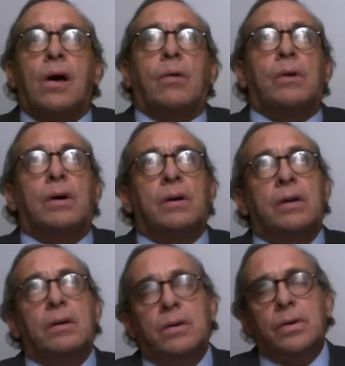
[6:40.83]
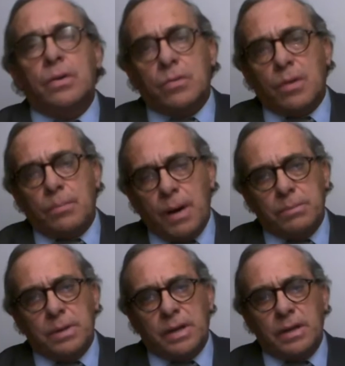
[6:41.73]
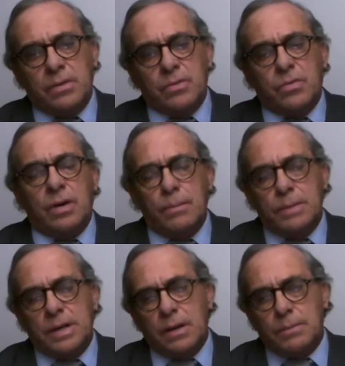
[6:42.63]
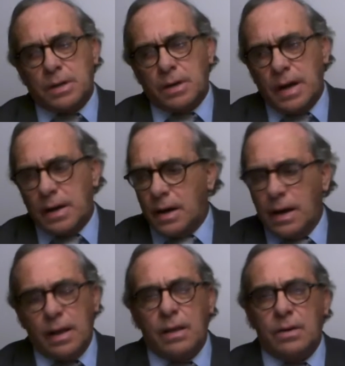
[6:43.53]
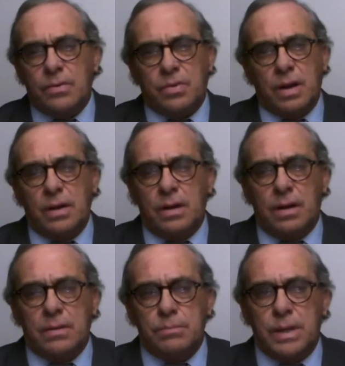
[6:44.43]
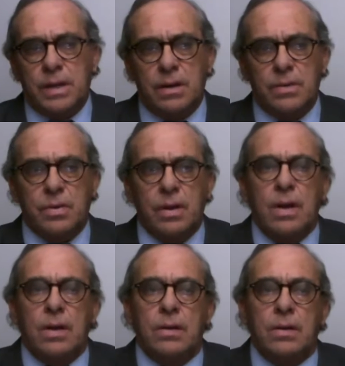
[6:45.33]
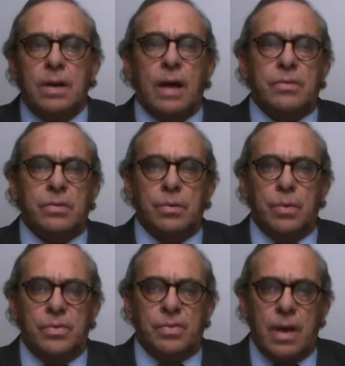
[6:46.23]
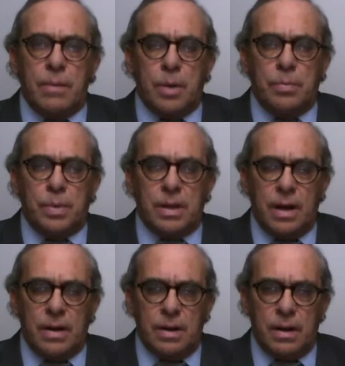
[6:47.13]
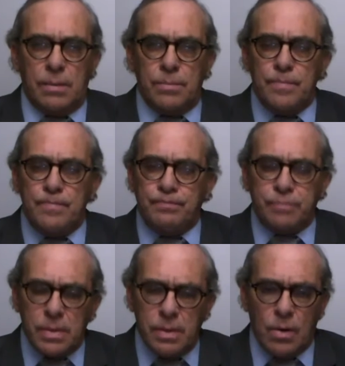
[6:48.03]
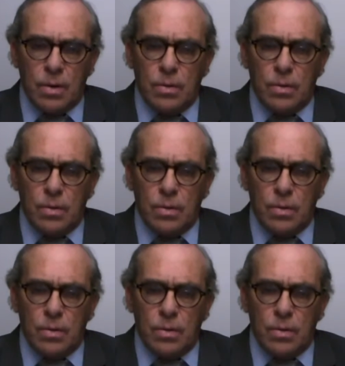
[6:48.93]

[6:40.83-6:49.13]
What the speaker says: well, you know, you're Republicans and I'm a Democrat and I ain't going to sign nothing because you guys are the ones who came up with the idea. No.